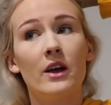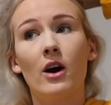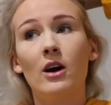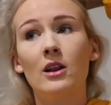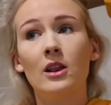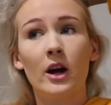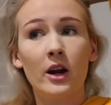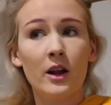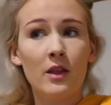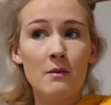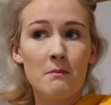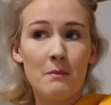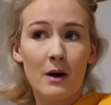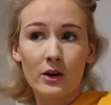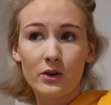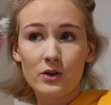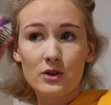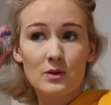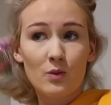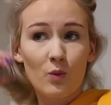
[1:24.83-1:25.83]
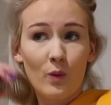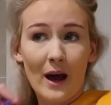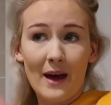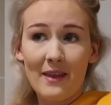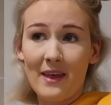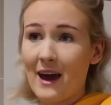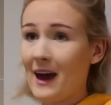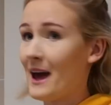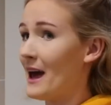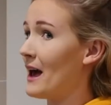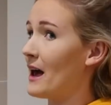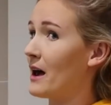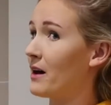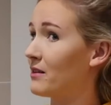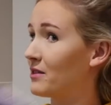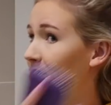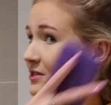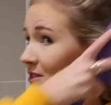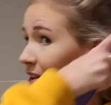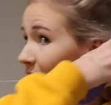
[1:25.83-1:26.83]
a lot of the models wear their
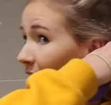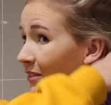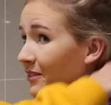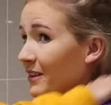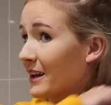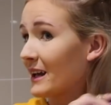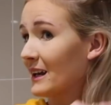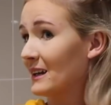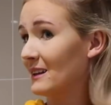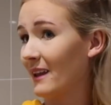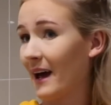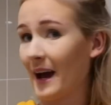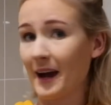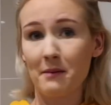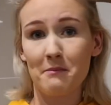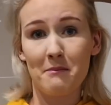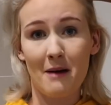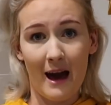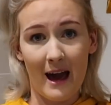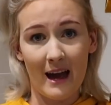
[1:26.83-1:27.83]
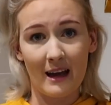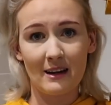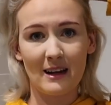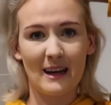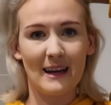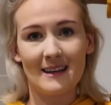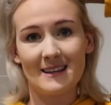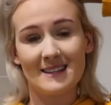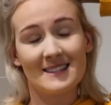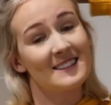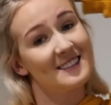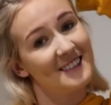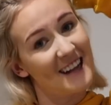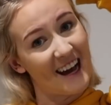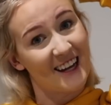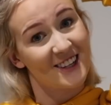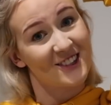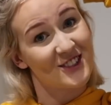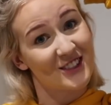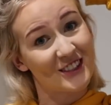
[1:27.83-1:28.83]
hair fluffy like mine is
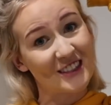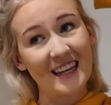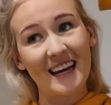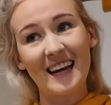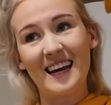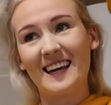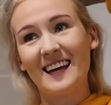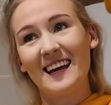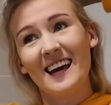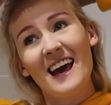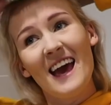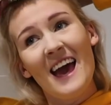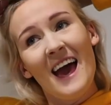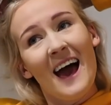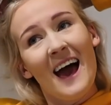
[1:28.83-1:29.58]
naturally